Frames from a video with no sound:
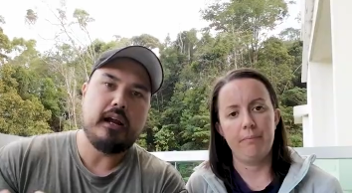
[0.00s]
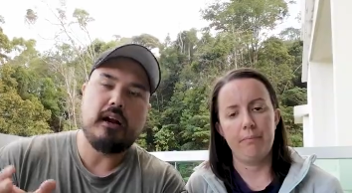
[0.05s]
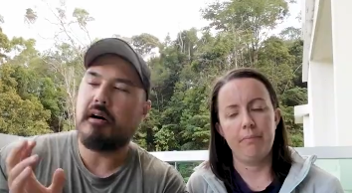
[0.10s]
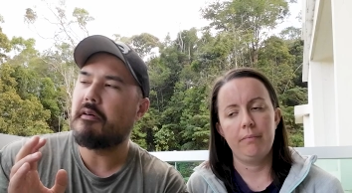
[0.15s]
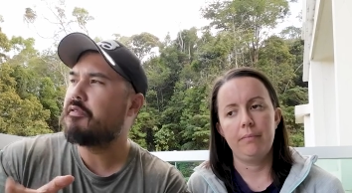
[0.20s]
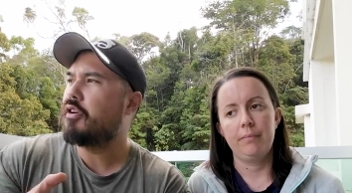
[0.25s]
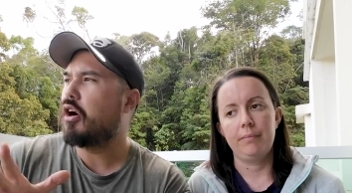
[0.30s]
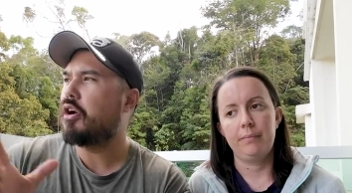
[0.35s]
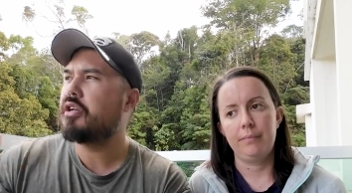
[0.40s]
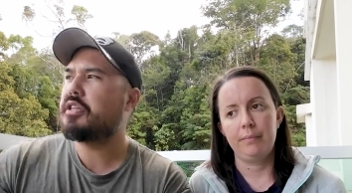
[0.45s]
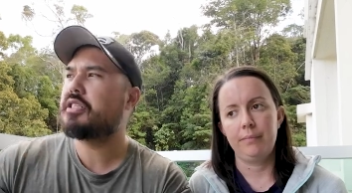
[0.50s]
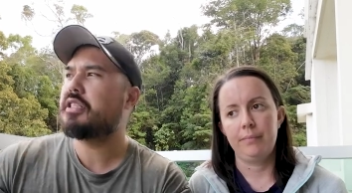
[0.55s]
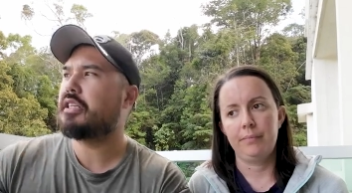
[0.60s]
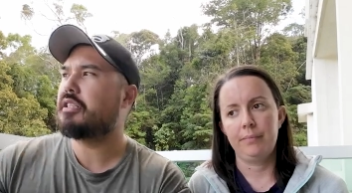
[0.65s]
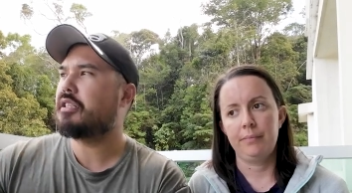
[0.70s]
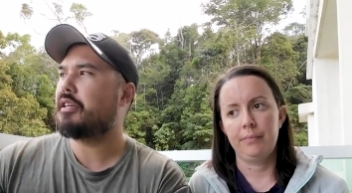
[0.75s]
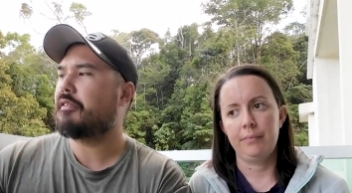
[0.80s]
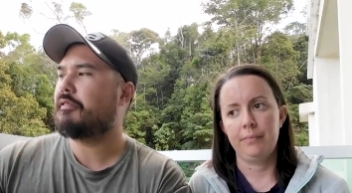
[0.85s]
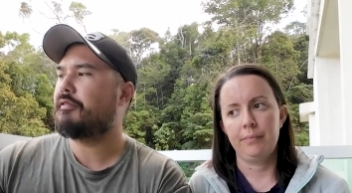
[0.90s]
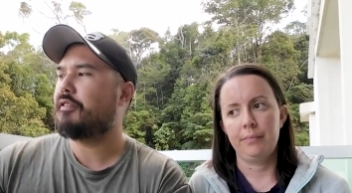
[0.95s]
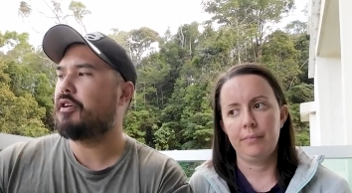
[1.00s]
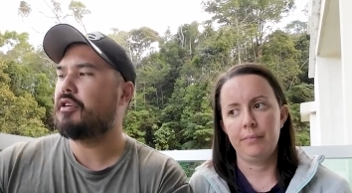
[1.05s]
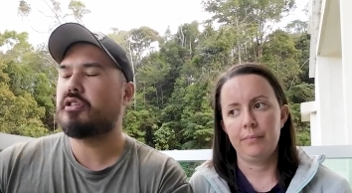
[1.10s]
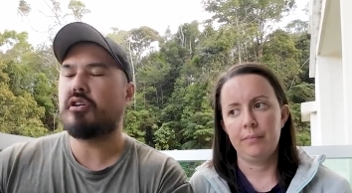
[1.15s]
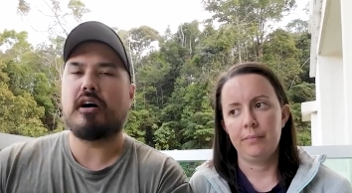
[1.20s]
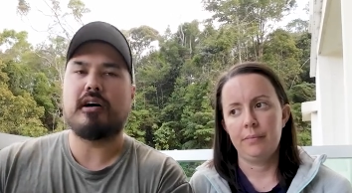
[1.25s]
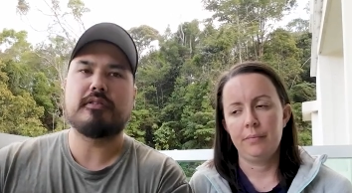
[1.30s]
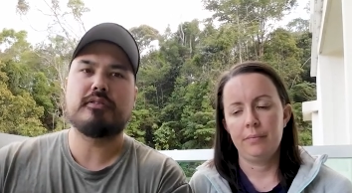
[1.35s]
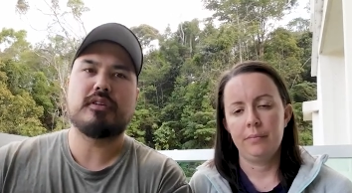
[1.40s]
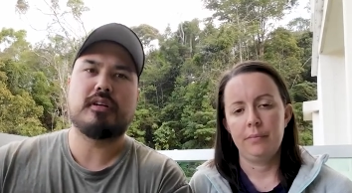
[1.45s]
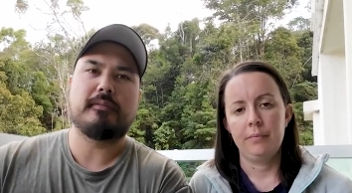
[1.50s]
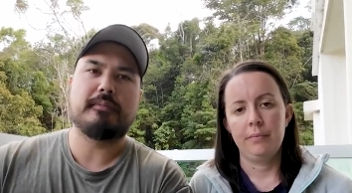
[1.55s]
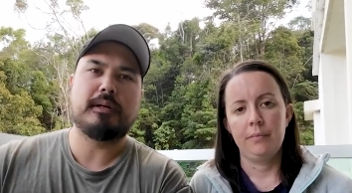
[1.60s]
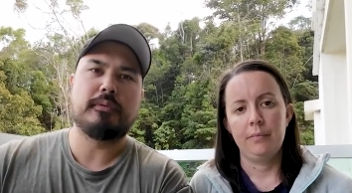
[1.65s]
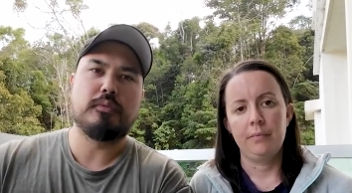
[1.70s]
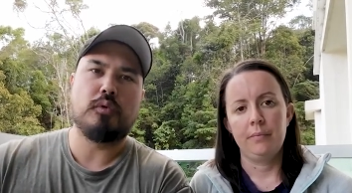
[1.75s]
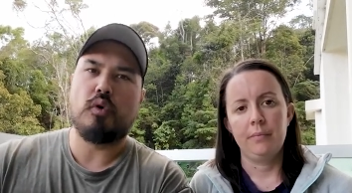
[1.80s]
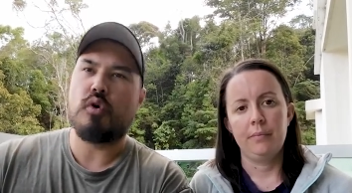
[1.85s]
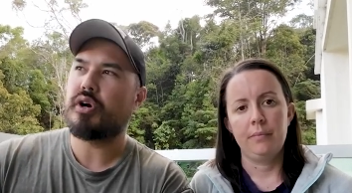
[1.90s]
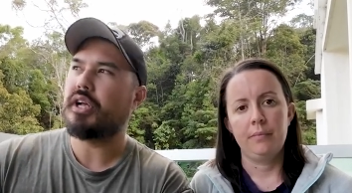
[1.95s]
Speaker 1: And I've noticed this a few times that I've
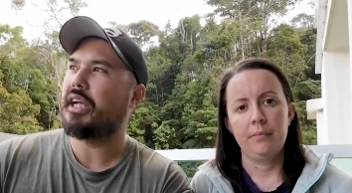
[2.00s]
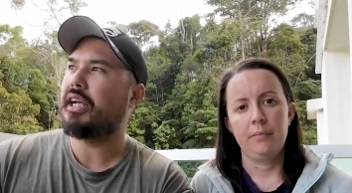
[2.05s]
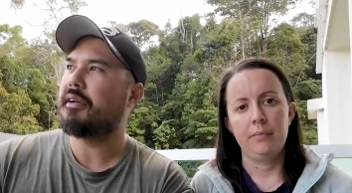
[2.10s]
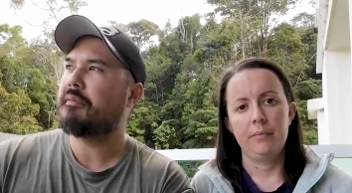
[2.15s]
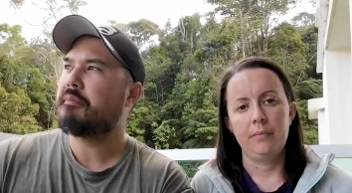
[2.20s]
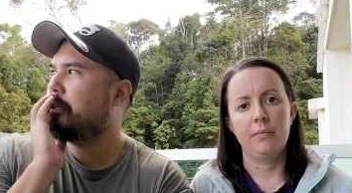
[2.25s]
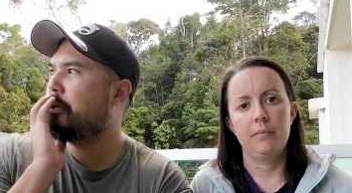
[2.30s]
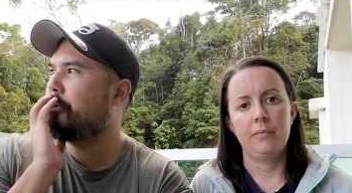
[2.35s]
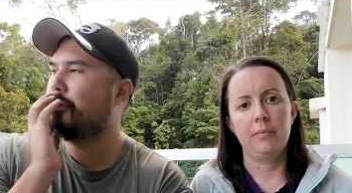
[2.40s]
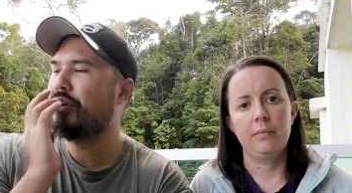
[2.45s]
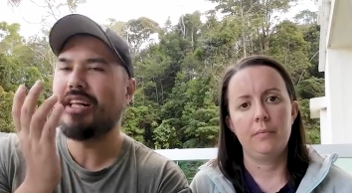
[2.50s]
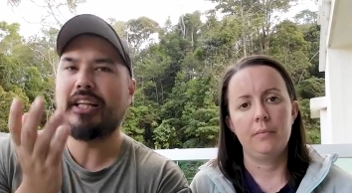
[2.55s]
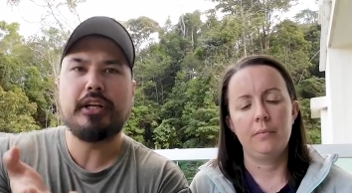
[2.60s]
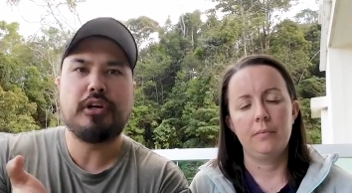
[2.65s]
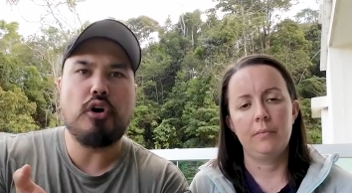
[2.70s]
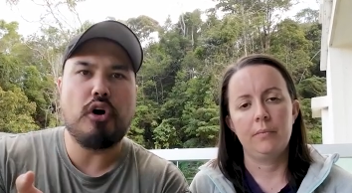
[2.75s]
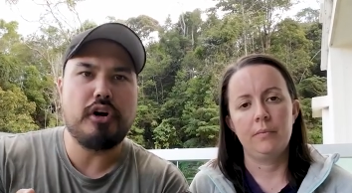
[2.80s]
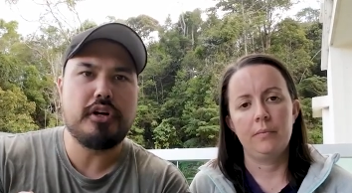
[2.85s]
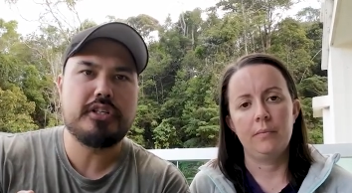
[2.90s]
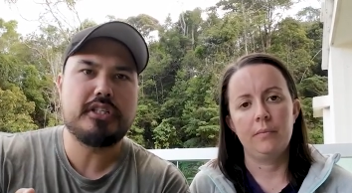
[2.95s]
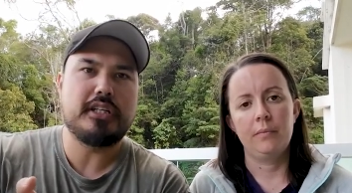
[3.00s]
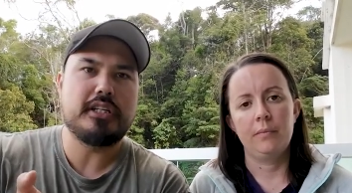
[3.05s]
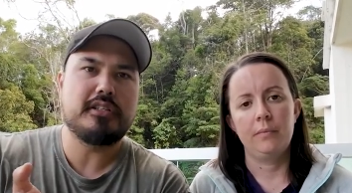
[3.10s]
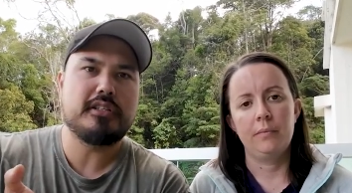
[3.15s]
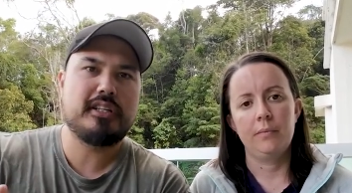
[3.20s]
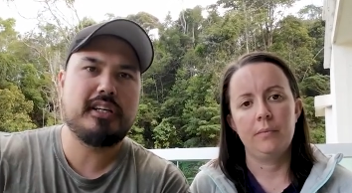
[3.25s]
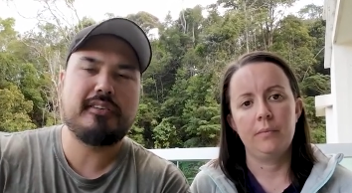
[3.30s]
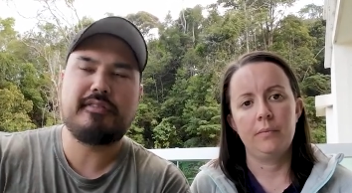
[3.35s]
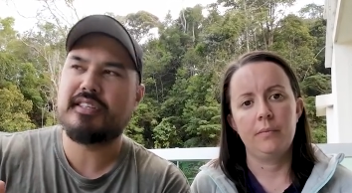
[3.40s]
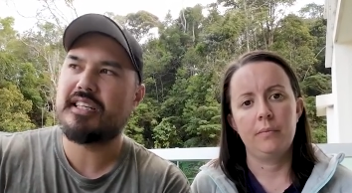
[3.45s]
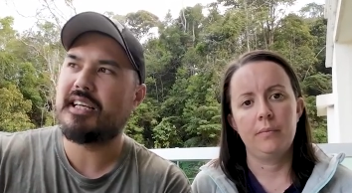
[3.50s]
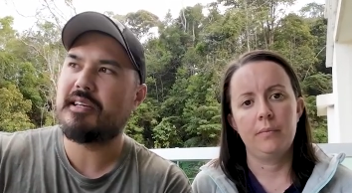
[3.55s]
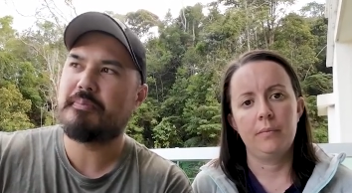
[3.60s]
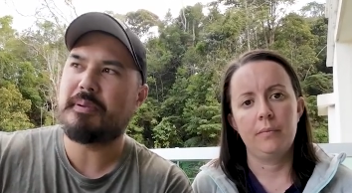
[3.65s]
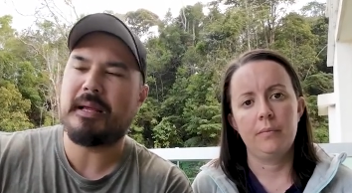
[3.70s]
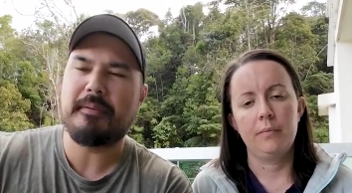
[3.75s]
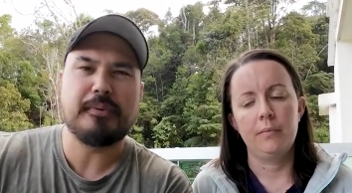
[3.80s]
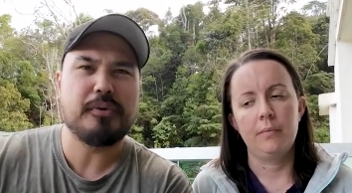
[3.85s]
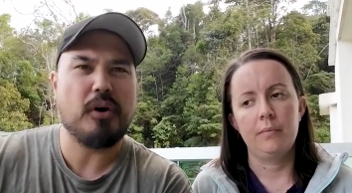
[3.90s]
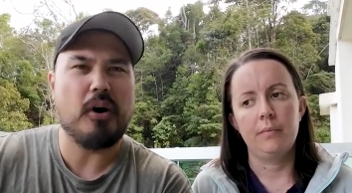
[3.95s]
been walking. You really notice it. You see
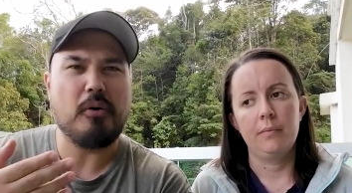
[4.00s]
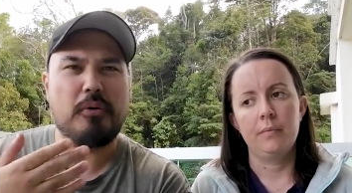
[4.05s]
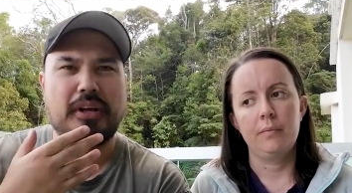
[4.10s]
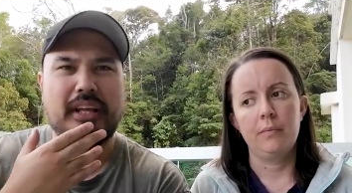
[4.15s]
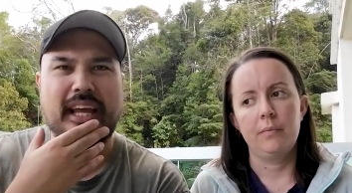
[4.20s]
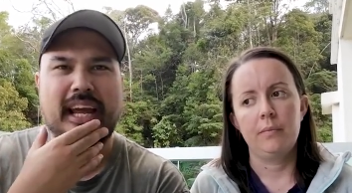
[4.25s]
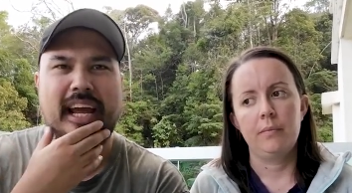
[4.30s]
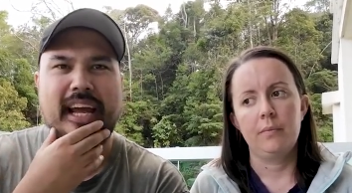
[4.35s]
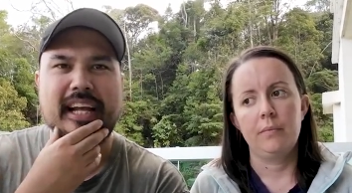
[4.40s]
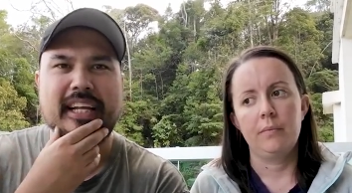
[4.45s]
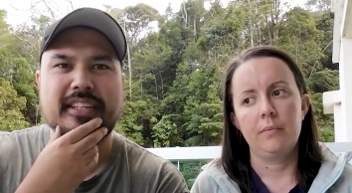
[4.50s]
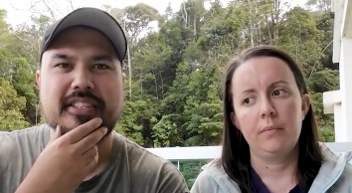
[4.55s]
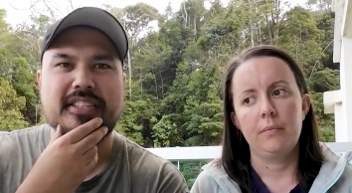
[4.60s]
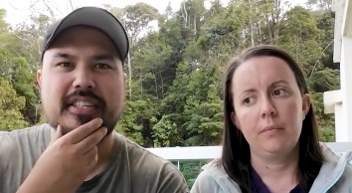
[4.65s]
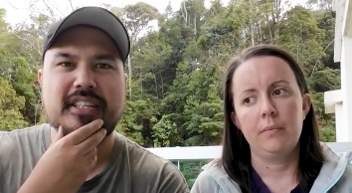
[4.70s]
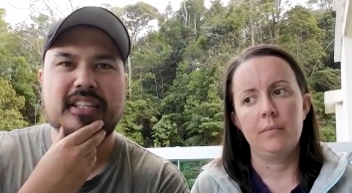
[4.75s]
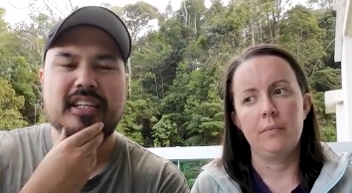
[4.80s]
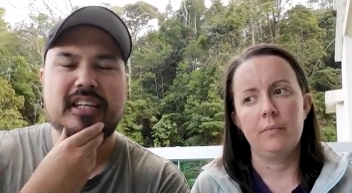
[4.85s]
people holding hands,